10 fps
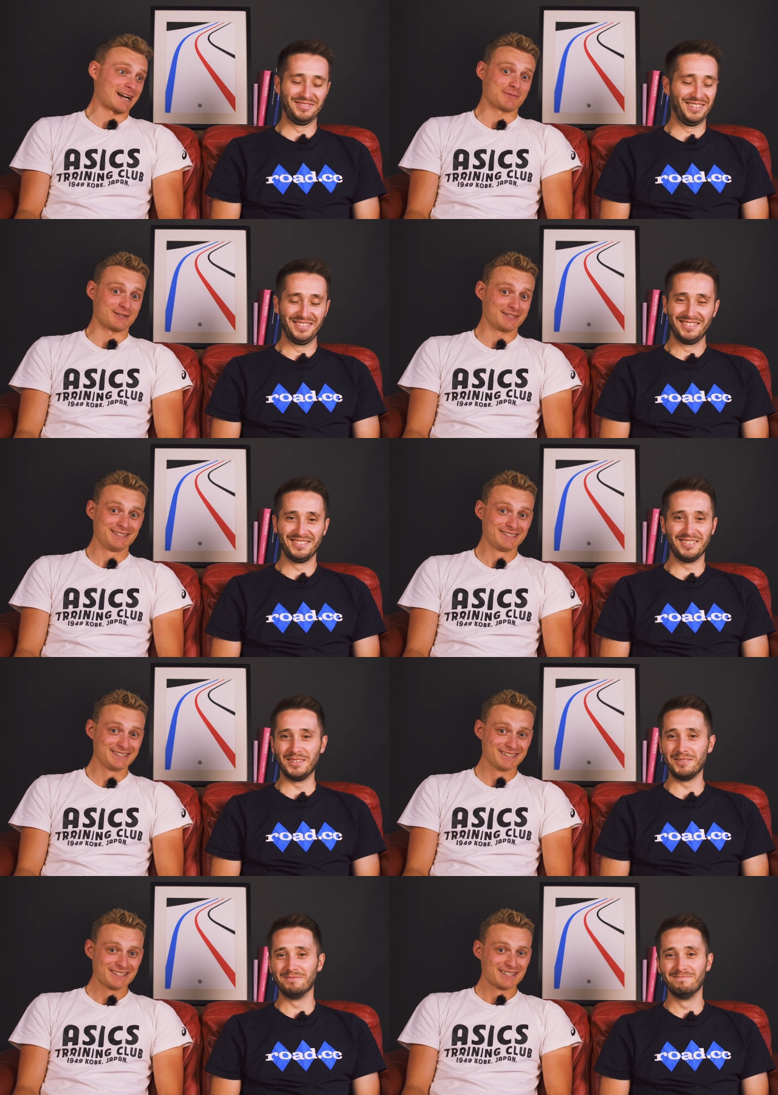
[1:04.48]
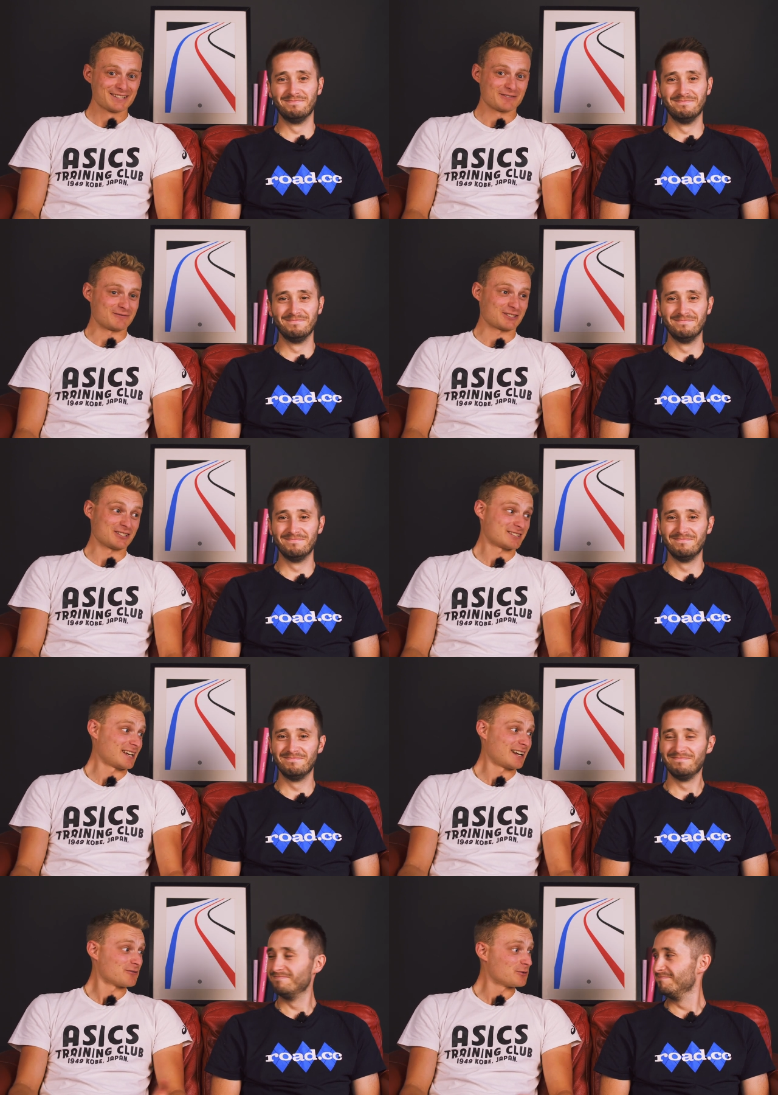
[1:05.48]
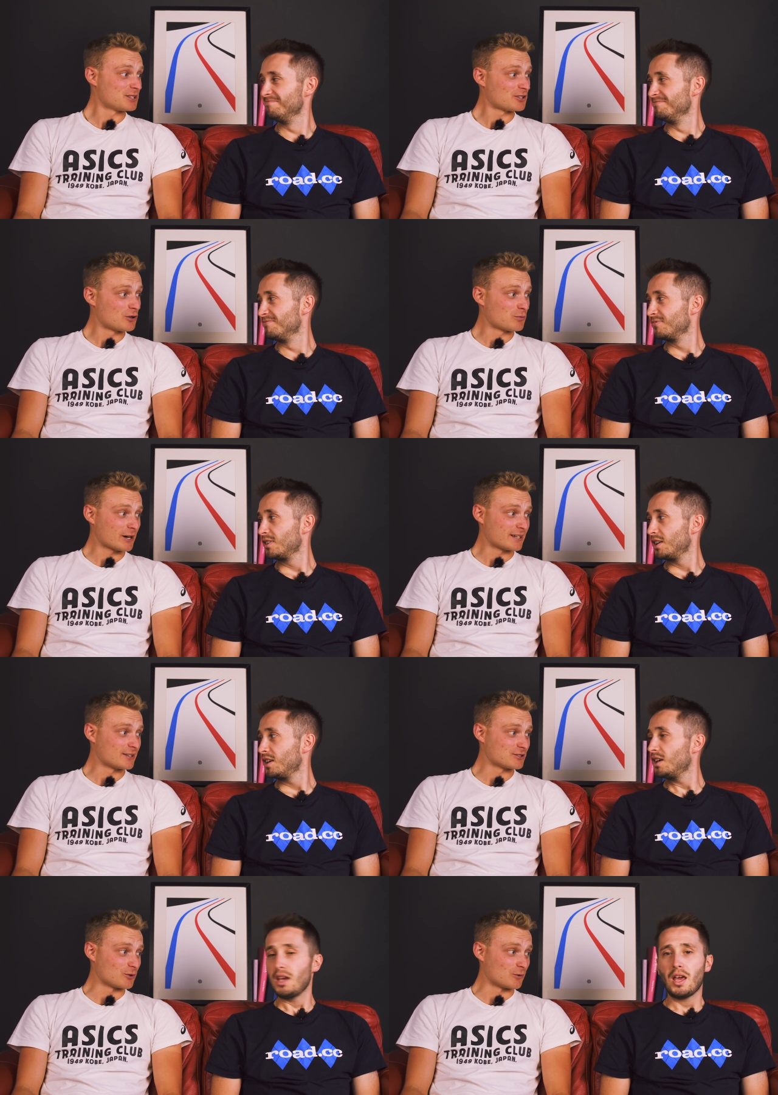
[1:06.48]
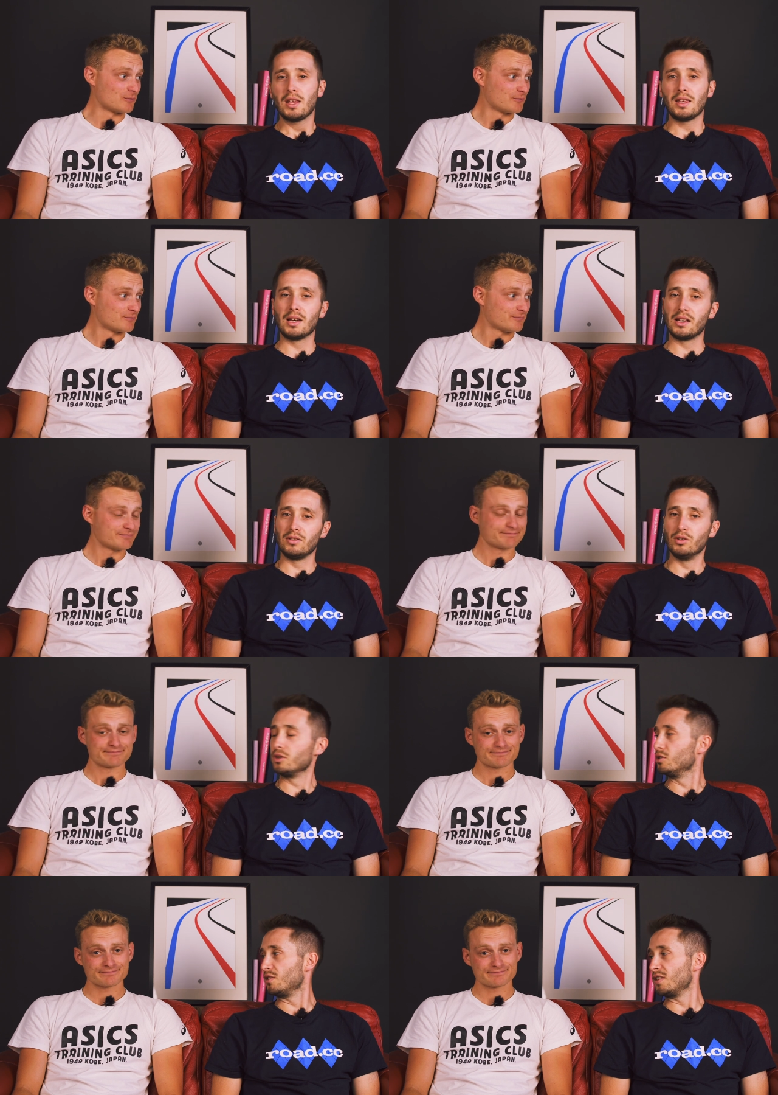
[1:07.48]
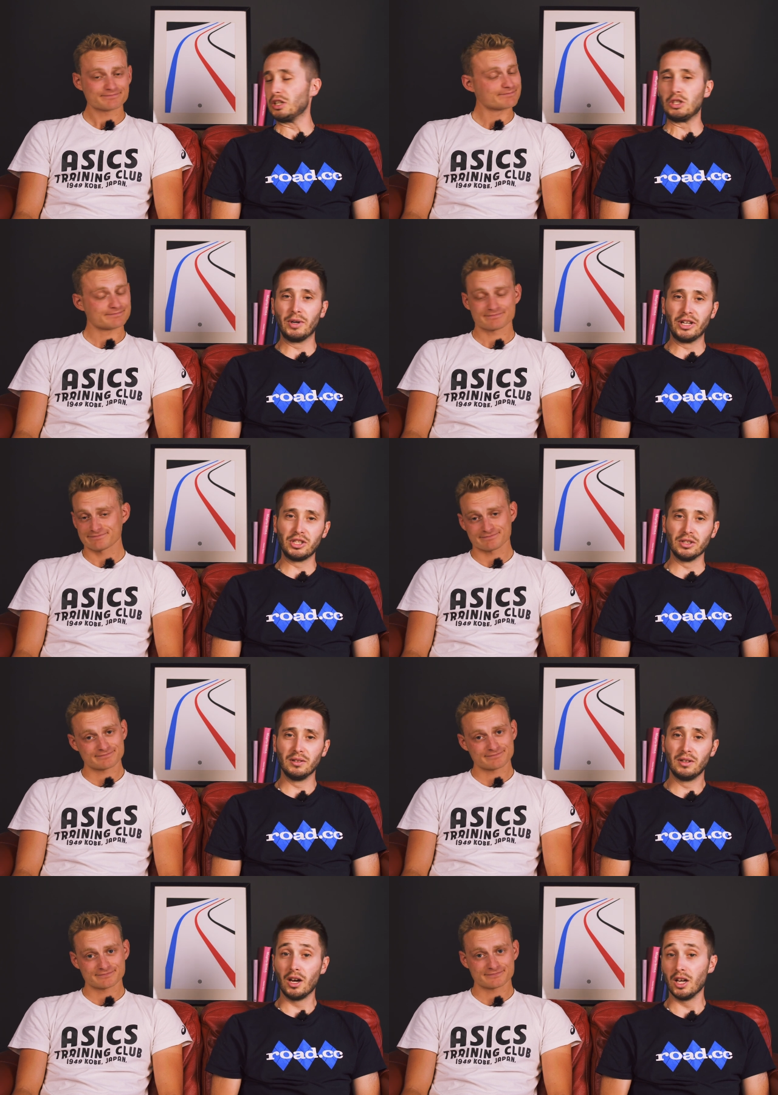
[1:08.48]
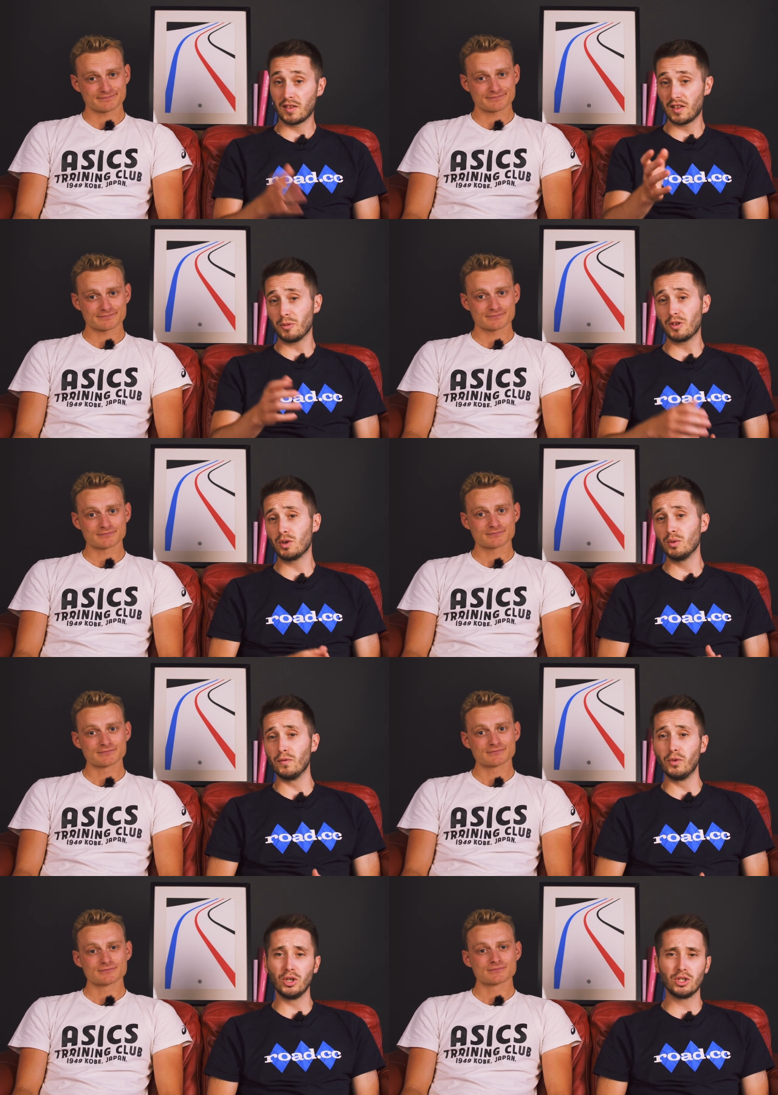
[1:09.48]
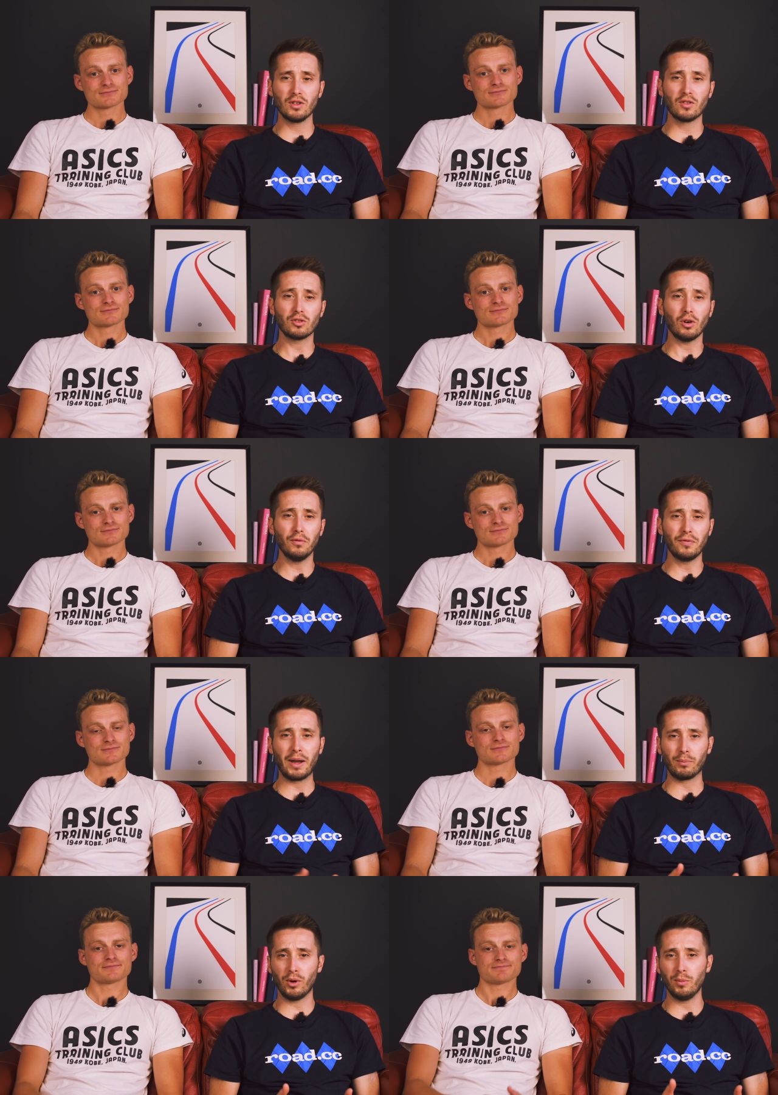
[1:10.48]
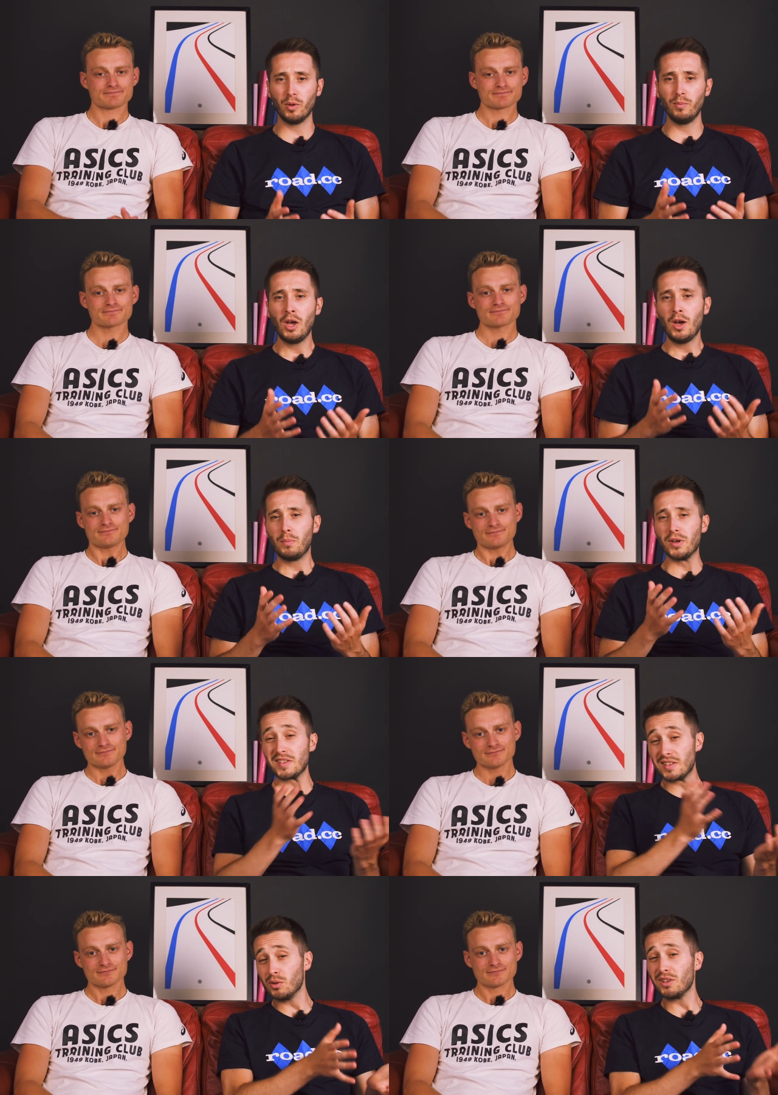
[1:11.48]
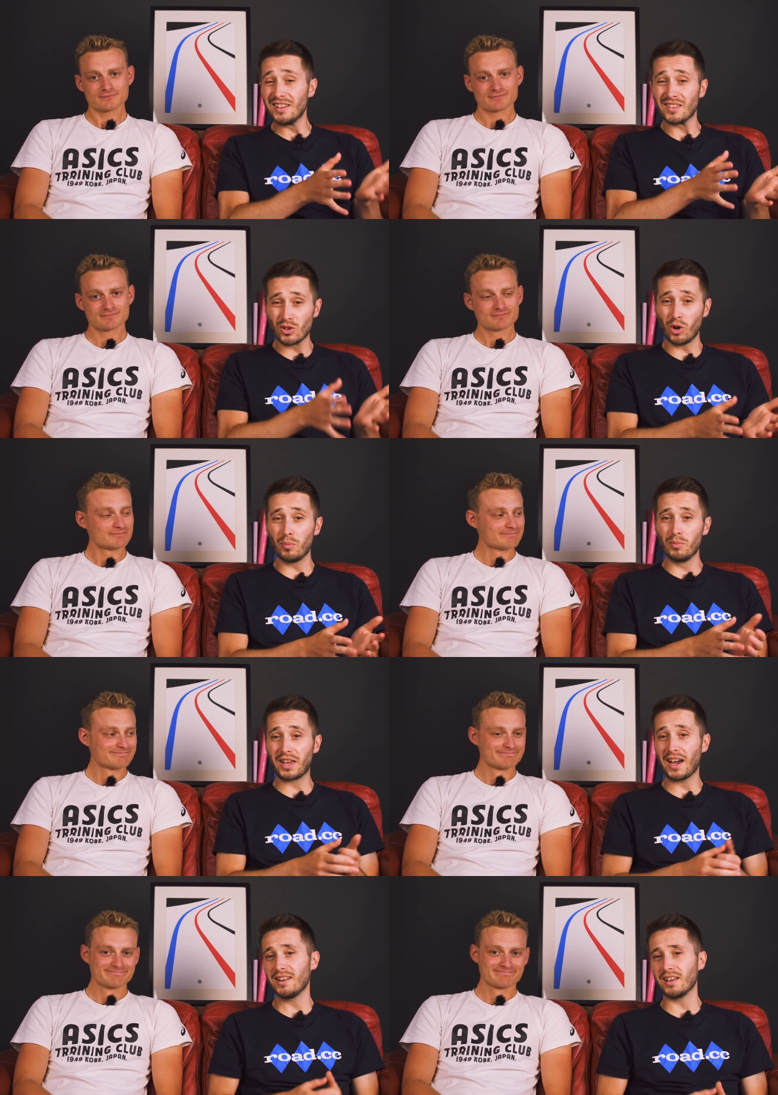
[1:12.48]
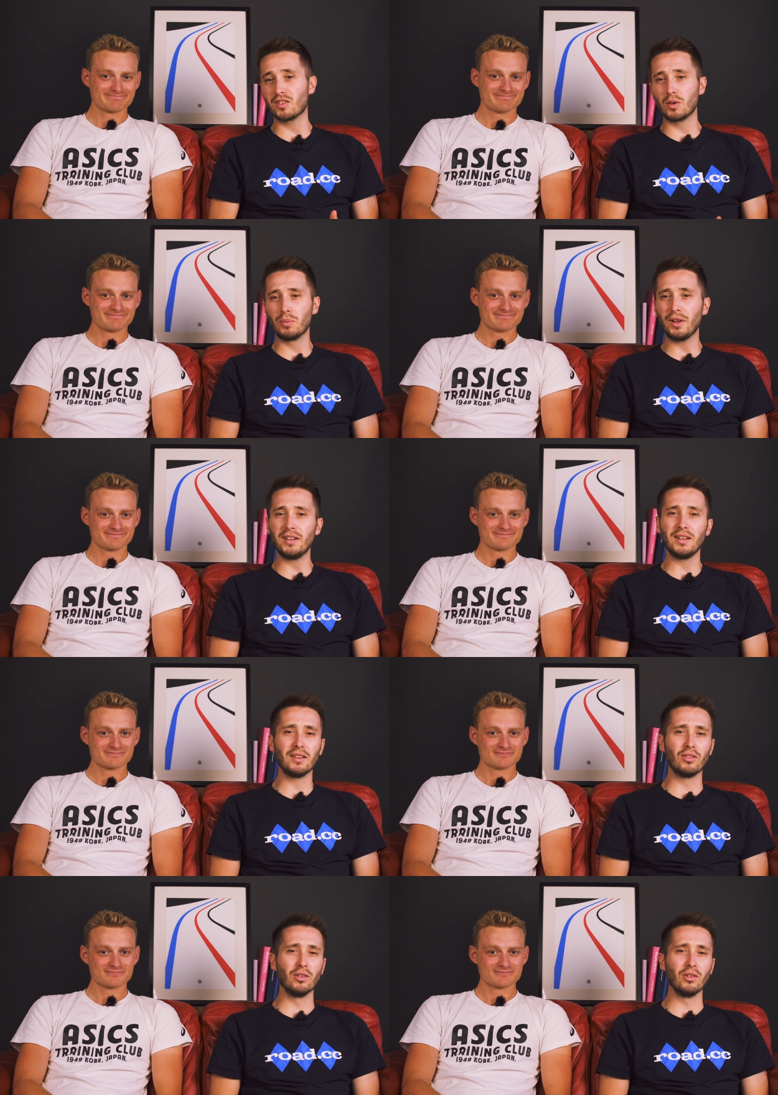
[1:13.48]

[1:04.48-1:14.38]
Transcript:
Speaker 1: happen. no. Because they left you with no braking at all. Yeah, not a good
Speaker 2: situation. Uh, subsequent versions solved that problem, but still didn't stop mechanics complaining